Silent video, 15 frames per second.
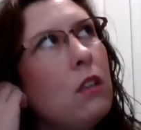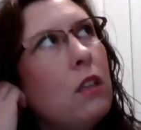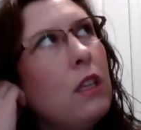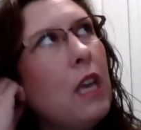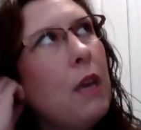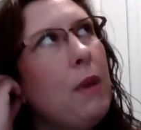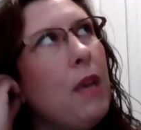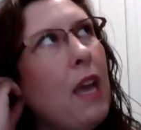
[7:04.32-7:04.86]

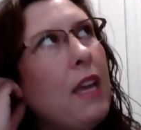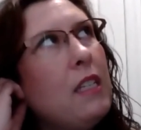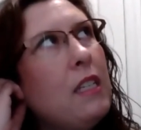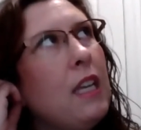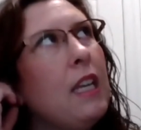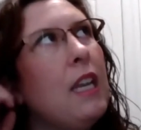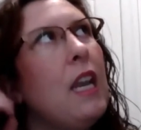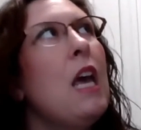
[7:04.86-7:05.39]
He gave me
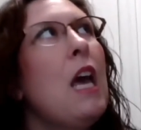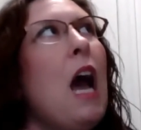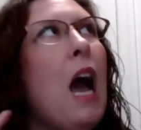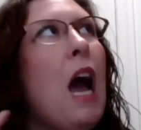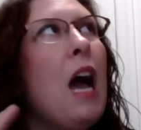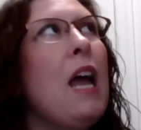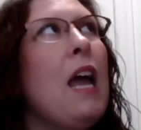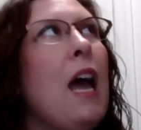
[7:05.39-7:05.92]
eighteen.
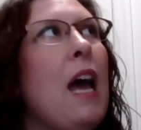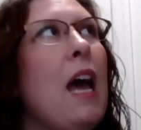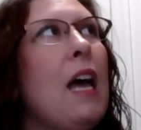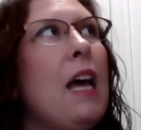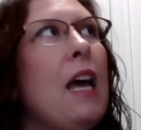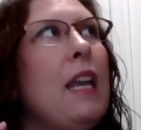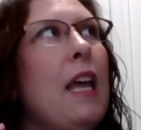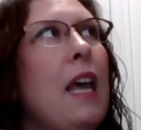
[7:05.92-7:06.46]
I
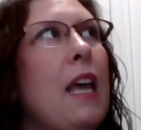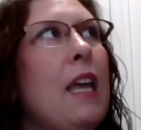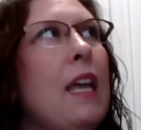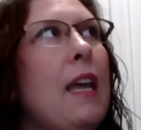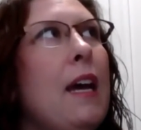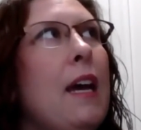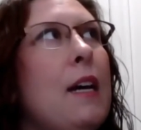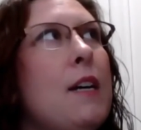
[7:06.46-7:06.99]
had
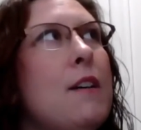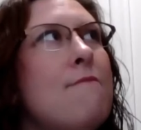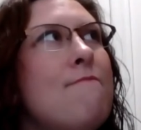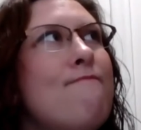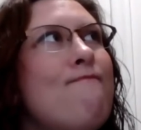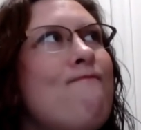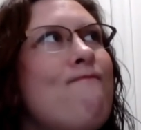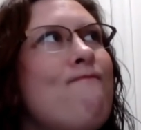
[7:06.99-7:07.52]
a,
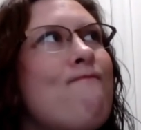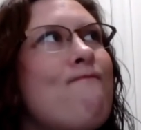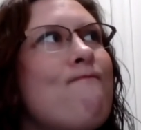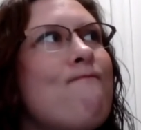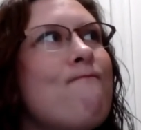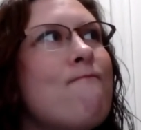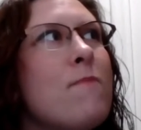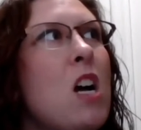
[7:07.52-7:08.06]
um,
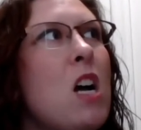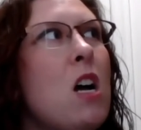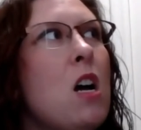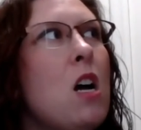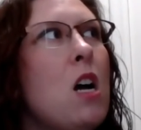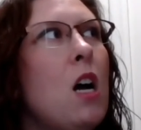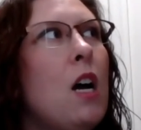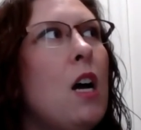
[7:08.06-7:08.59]

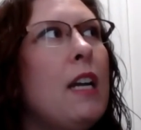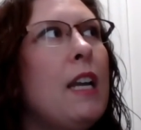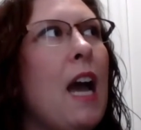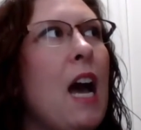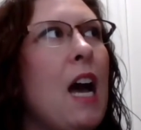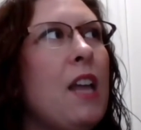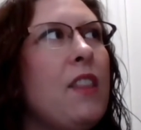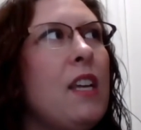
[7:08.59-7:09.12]
a
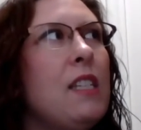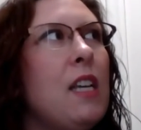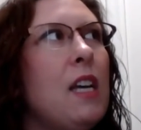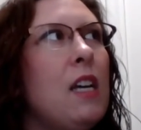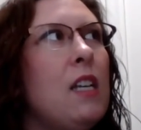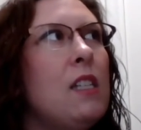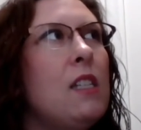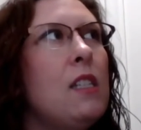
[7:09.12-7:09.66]
guy that
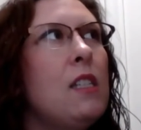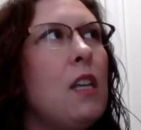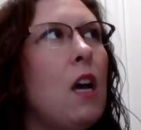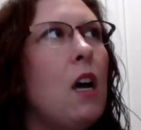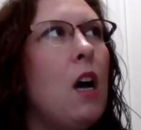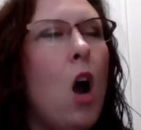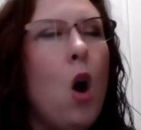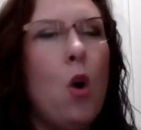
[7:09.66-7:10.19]
does
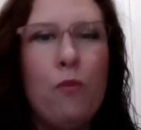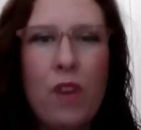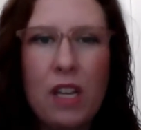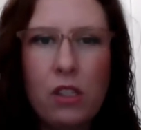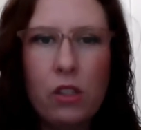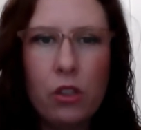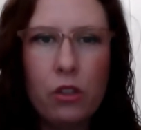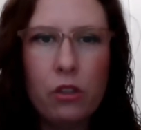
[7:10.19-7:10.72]
uh,
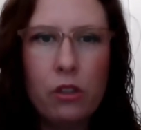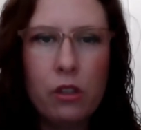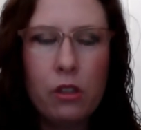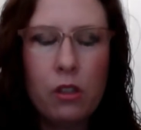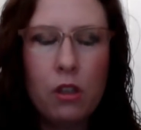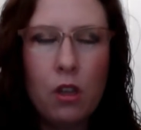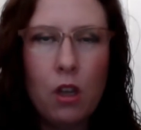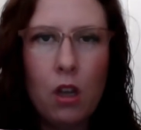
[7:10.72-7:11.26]

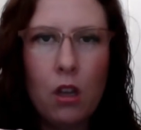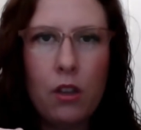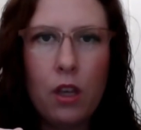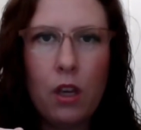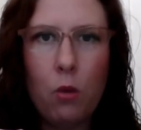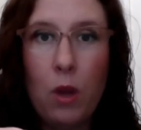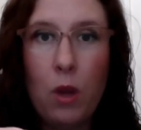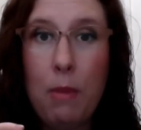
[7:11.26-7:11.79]
HomeVestors,
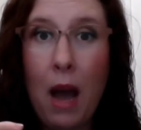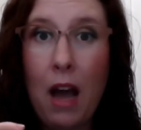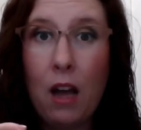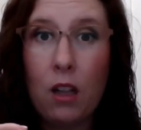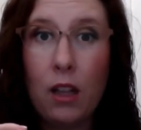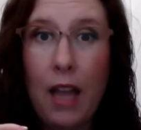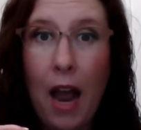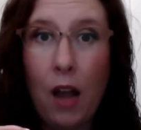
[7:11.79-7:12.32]
the We Buy
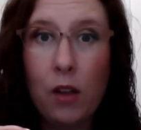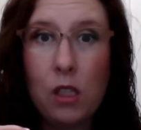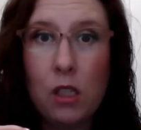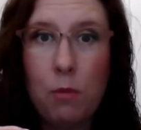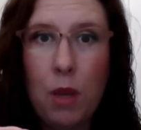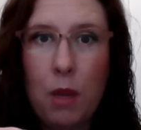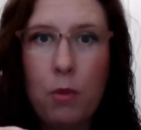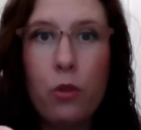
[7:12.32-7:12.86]
Ugly
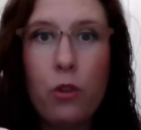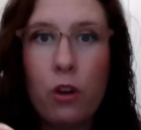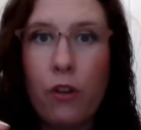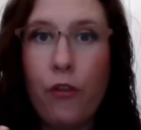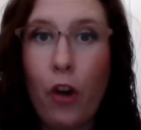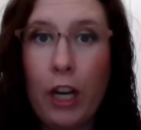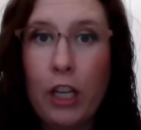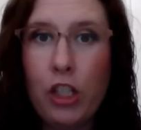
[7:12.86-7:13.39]
Houses people. They're a
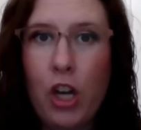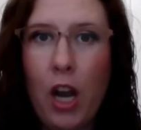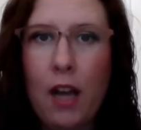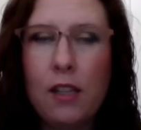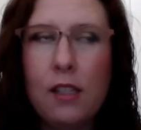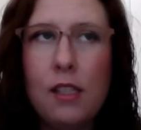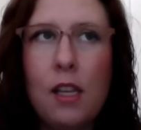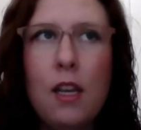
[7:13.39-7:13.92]

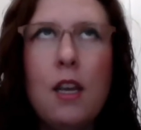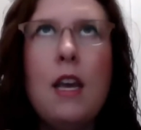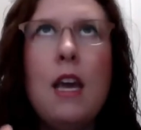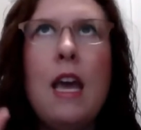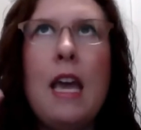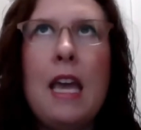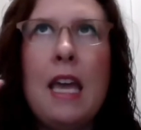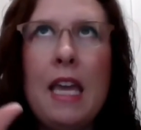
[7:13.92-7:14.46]
franchise. Yeah.
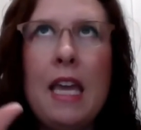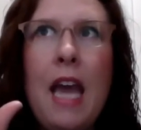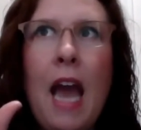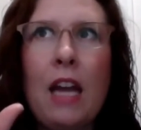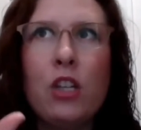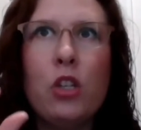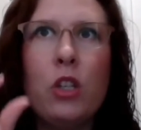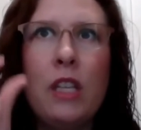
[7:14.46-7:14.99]
He mm-hmm.
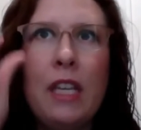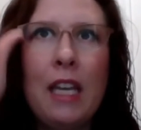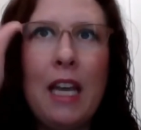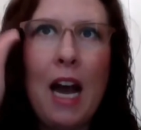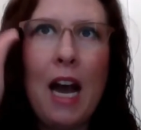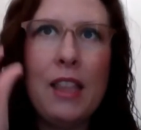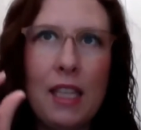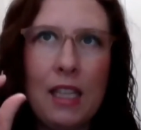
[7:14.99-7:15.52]
actually
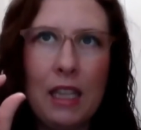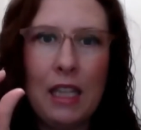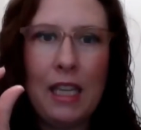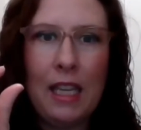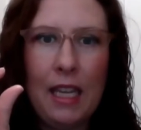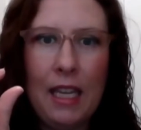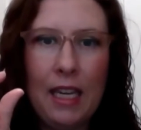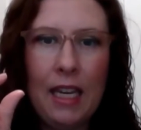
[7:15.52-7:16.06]
got the
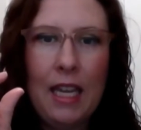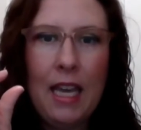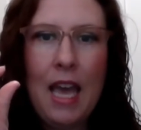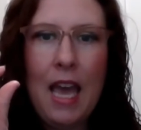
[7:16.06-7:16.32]
lead,